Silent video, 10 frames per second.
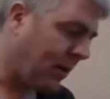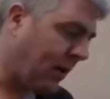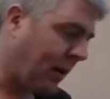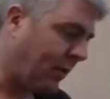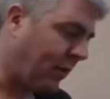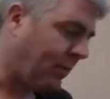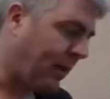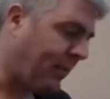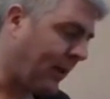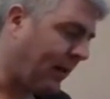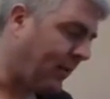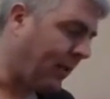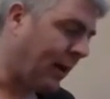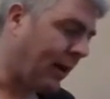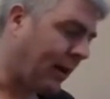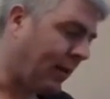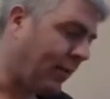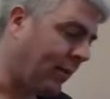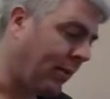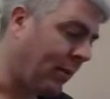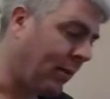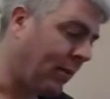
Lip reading: and I've got my pound there, currency.